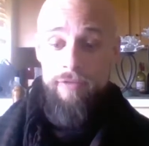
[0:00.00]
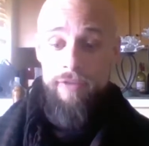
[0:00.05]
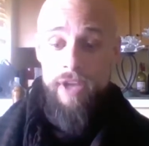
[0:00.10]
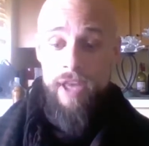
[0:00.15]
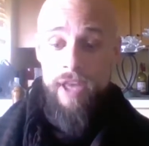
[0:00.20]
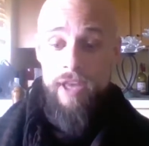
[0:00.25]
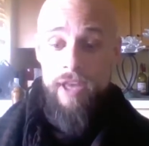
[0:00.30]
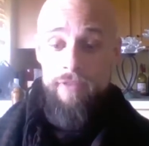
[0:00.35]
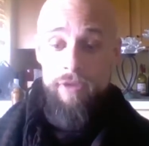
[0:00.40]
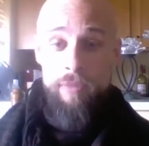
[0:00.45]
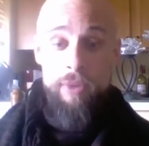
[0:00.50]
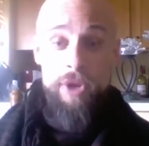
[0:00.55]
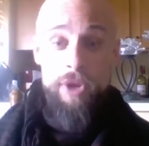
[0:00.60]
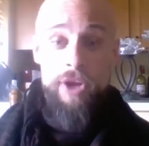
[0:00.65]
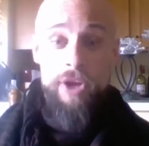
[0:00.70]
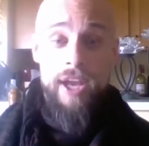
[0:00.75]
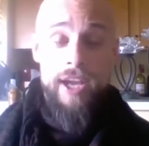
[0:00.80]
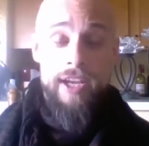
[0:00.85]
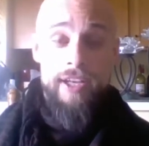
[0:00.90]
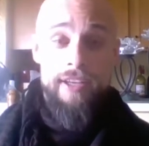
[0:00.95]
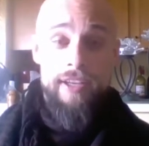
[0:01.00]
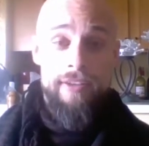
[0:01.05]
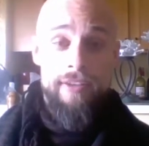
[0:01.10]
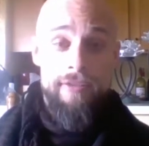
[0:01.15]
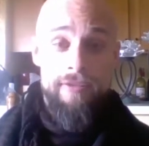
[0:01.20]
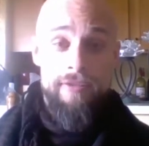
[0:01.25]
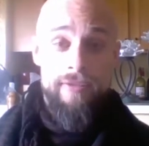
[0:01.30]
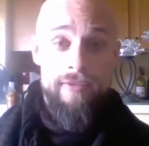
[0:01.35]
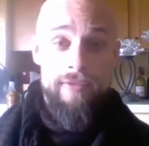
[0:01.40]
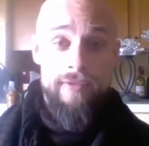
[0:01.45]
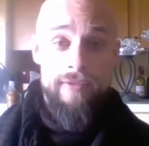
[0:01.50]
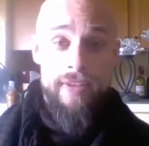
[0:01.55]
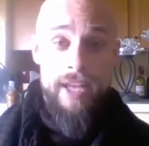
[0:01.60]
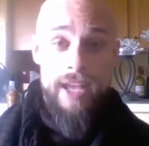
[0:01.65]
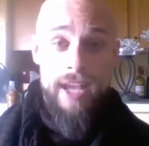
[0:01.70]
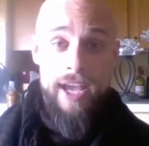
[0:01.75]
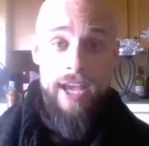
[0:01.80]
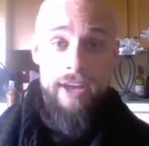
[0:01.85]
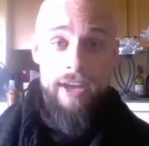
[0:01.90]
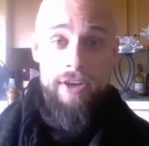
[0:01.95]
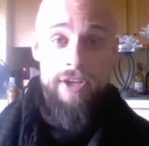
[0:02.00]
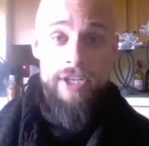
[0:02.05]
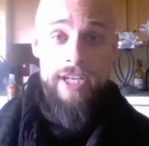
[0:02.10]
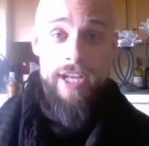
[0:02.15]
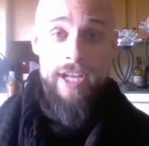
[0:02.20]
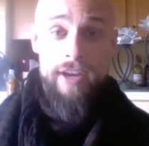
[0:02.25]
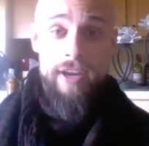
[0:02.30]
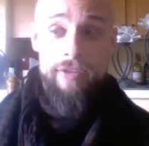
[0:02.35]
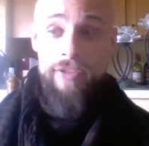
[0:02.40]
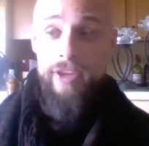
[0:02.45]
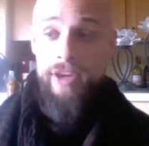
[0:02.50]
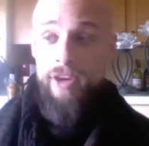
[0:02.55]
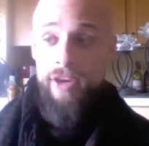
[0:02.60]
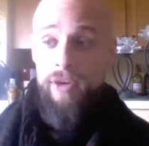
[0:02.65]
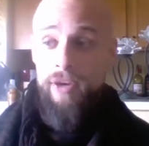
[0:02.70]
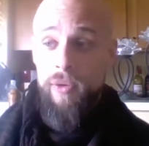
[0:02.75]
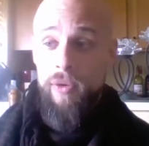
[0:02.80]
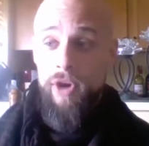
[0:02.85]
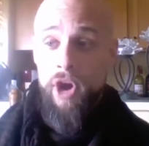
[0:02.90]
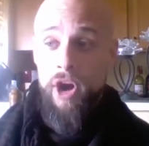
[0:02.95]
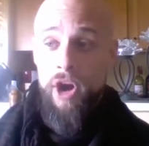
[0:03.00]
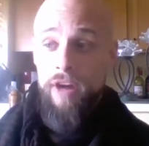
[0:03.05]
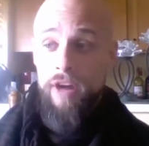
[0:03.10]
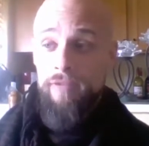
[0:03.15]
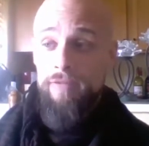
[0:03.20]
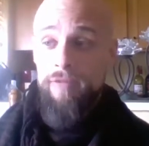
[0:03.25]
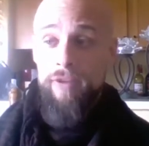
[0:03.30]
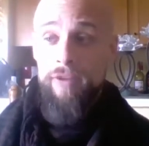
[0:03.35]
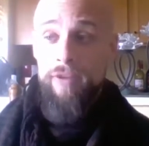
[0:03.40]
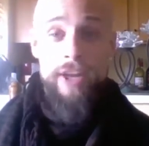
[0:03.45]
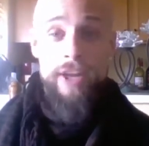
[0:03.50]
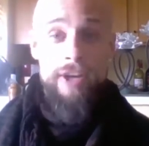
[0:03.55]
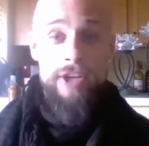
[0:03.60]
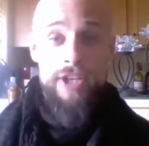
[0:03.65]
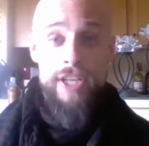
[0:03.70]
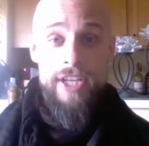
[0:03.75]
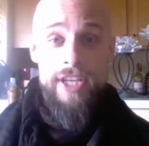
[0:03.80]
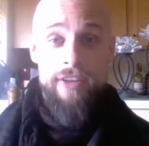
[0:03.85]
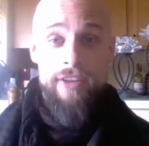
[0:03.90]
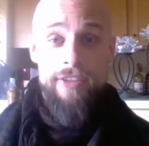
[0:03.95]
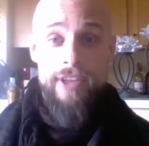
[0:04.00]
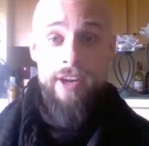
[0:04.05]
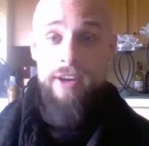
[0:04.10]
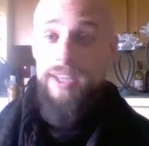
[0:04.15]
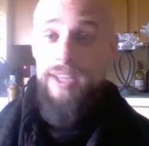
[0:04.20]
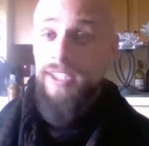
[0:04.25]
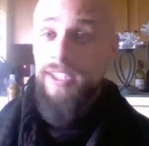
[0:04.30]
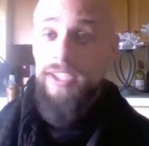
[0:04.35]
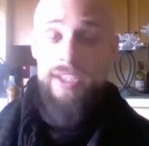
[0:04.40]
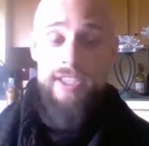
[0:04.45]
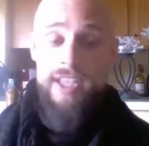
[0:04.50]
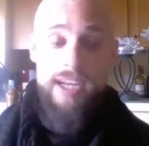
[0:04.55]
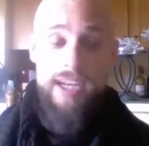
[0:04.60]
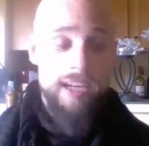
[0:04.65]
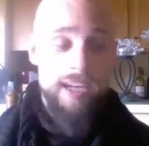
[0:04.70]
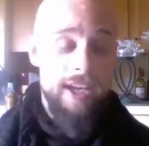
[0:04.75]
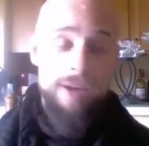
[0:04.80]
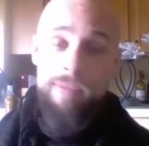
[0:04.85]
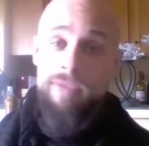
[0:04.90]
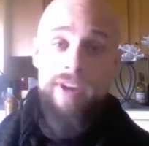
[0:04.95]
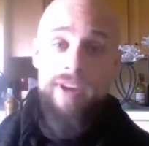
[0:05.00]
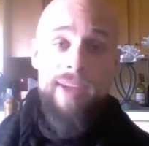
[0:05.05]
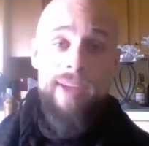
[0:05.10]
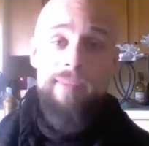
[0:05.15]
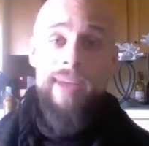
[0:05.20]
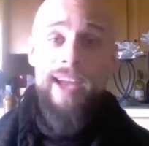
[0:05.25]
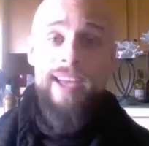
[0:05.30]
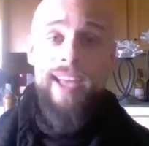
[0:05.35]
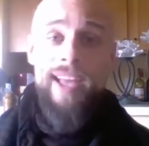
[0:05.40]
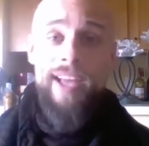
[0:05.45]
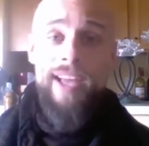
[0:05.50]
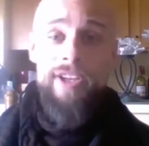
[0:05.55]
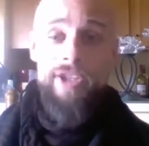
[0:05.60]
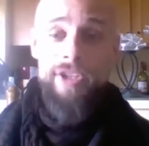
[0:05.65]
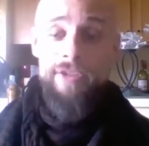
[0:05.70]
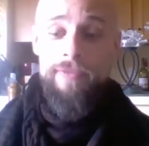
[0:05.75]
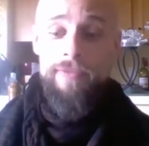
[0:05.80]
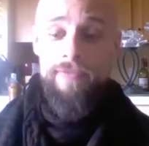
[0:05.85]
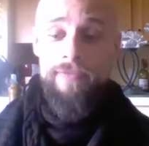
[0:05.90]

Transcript: if you put negative energy out there or harmful energy out there, it's just going to come right back at you.